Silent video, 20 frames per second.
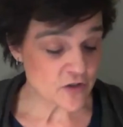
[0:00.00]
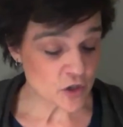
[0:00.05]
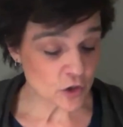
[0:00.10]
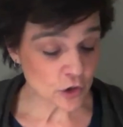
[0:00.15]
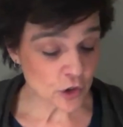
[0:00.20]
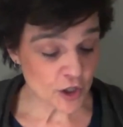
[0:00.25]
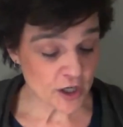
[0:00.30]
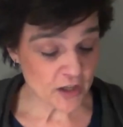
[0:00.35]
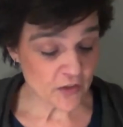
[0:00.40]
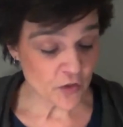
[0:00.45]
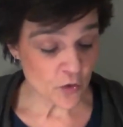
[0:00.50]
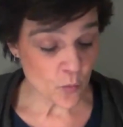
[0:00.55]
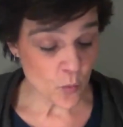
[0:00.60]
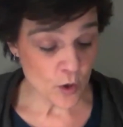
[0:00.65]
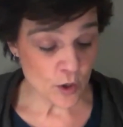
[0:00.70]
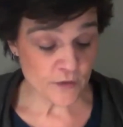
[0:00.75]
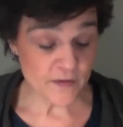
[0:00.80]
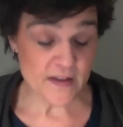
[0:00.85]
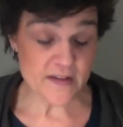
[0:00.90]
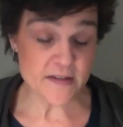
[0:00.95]
look at the
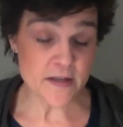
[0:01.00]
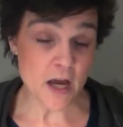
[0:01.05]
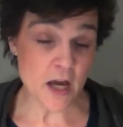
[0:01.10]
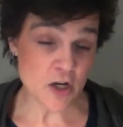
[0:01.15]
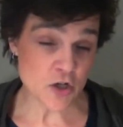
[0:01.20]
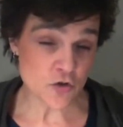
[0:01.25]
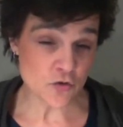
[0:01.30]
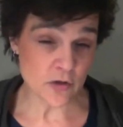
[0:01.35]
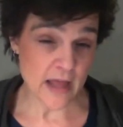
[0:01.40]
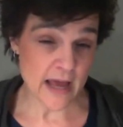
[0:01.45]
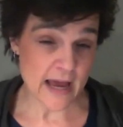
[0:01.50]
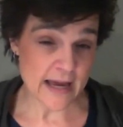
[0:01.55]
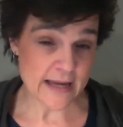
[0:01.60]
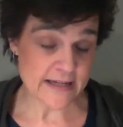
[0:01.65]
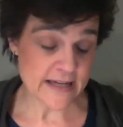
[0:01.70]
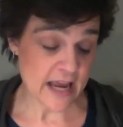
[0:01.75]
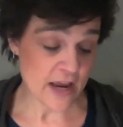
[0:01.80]
word that's underlined